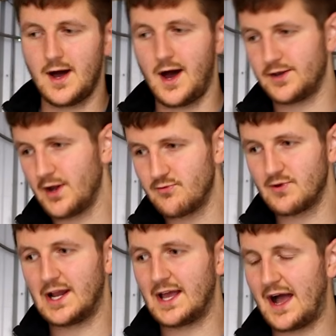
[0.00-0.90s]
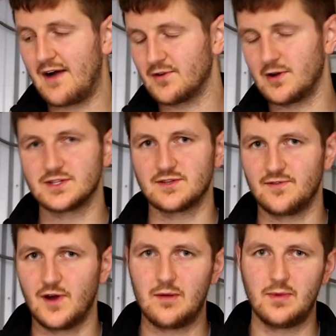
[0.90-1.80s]
I don't really have
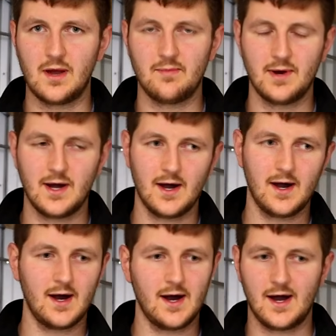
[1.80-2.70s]
claustrophobia, but